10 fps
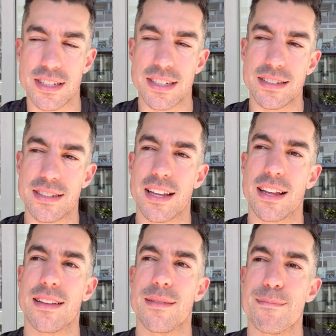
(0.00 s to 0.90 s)

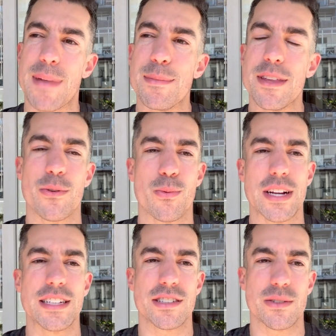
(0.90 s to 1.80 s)
And maybe the
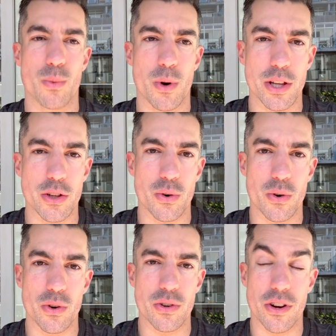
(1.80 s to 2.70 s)
reason why
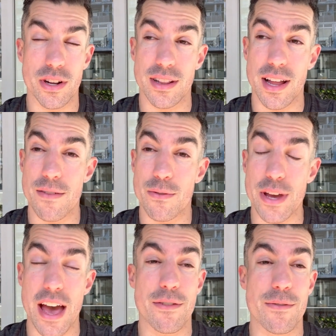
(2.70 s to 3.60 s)
you're not in love or
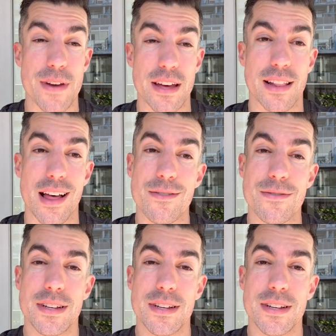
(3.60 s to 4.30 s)
you haven't found love